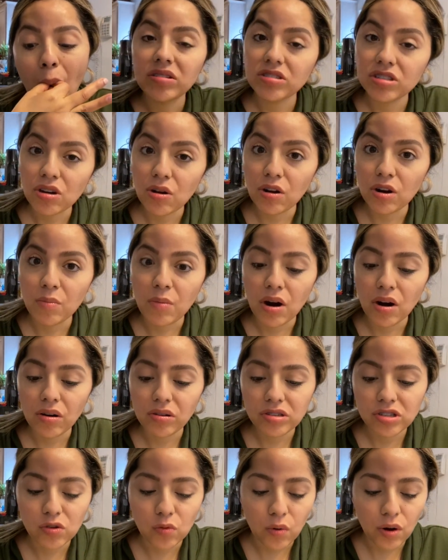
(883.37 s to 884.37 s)
to go tomorrow
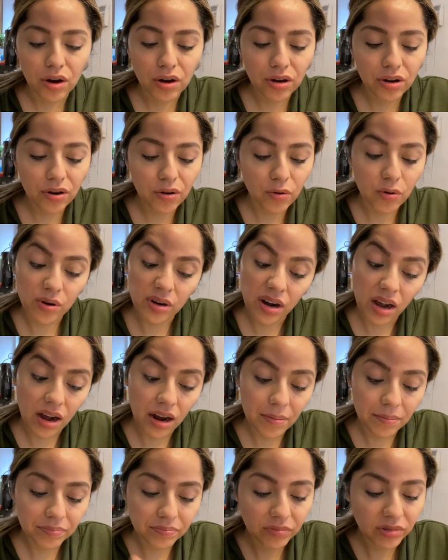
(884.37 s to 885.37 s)
to work or
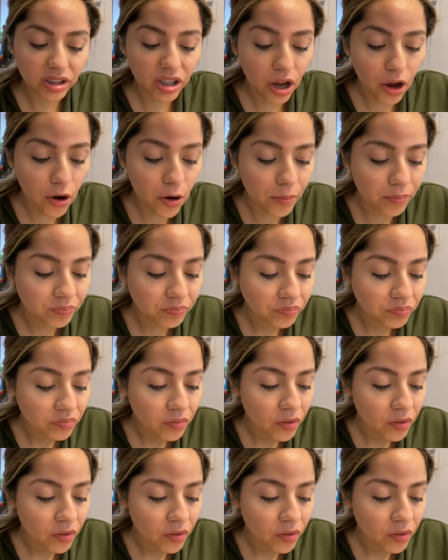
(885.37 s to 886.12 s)
not. So